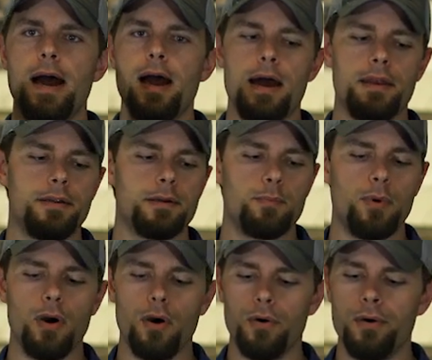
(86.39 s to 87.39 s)
out of your
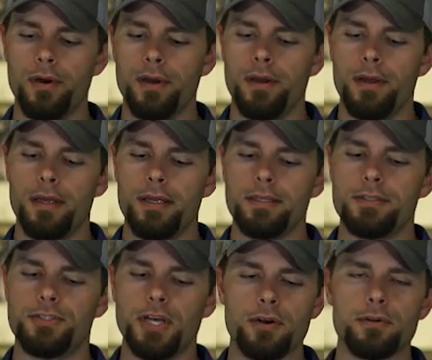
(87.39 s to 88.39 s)
bow,
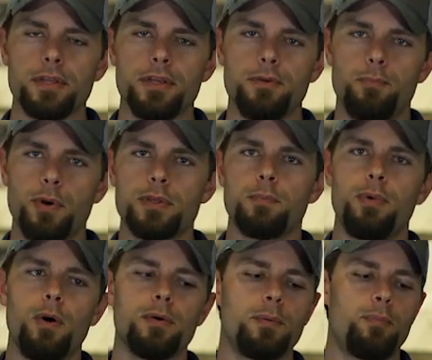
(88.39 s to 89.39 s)
generally you'd put the
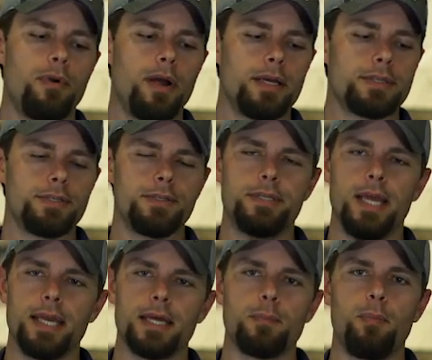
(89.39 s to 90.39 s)
bow in the press, you'd
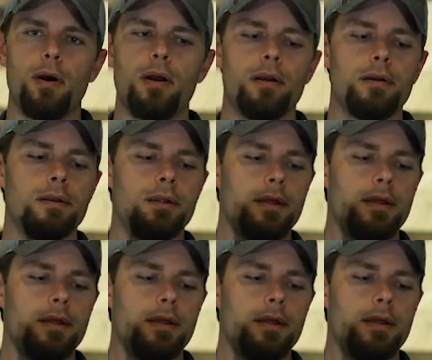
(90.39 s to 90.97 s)
take it apart,